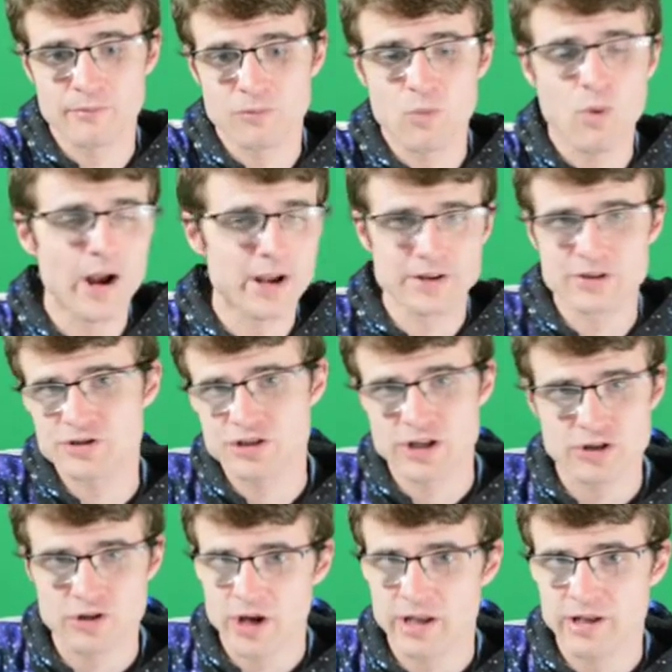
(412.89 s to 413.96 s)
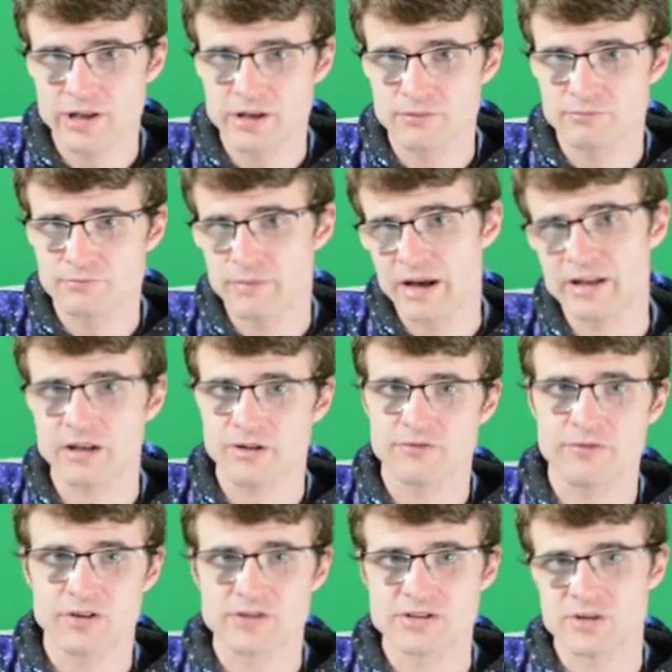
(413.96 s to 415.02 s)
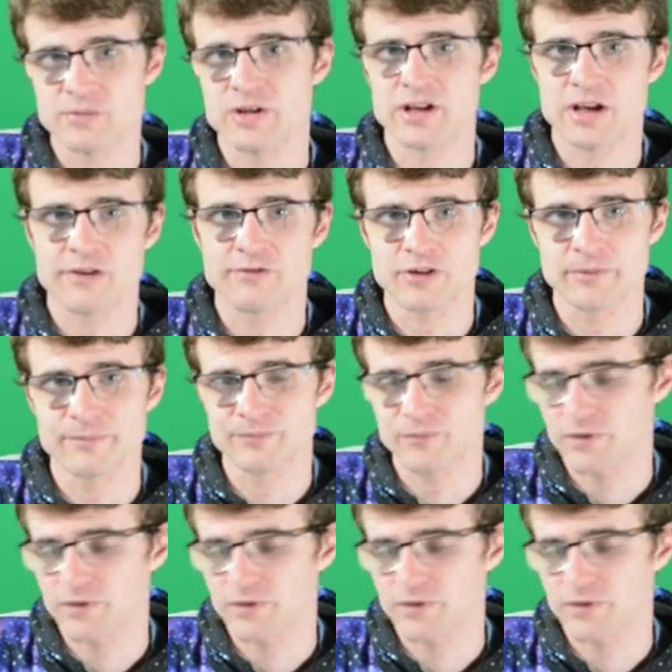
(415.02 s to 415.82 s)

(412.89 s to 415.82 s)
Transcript: wires generating magnetic fields that we cover.